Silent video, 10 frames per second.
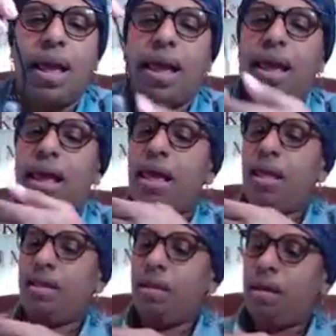
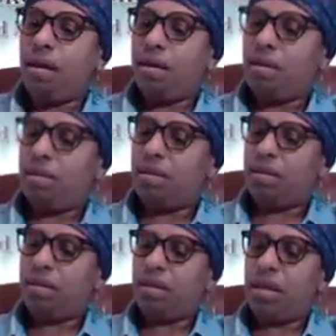And
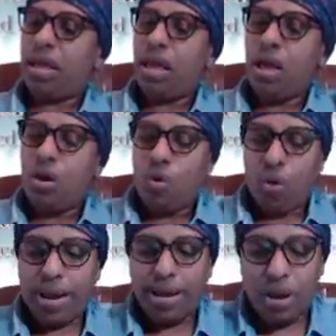
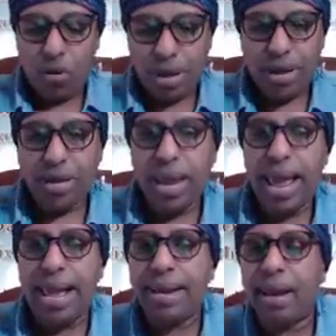when I go in
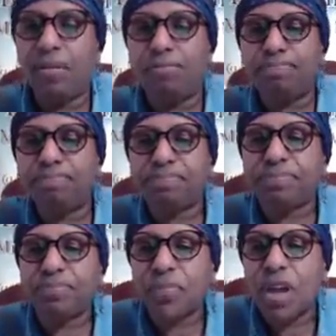and,
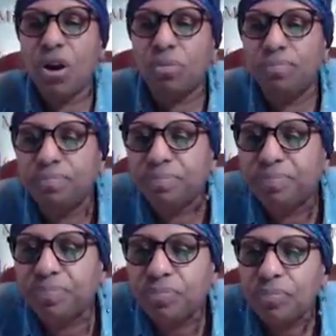oh,
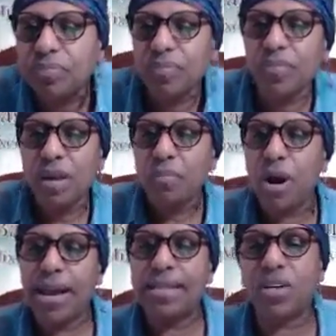
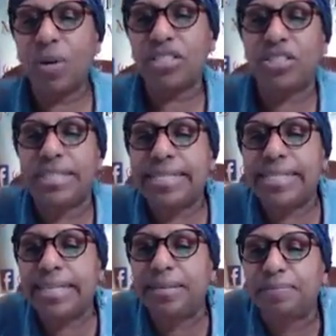Mark has a question.
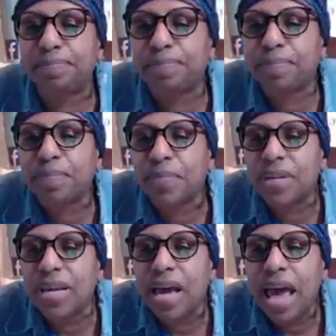Let's see.
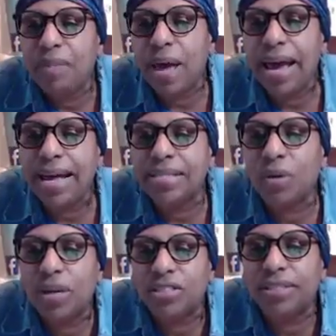And Maya has a
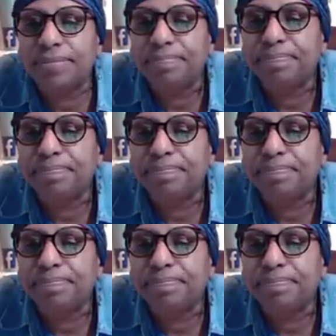question.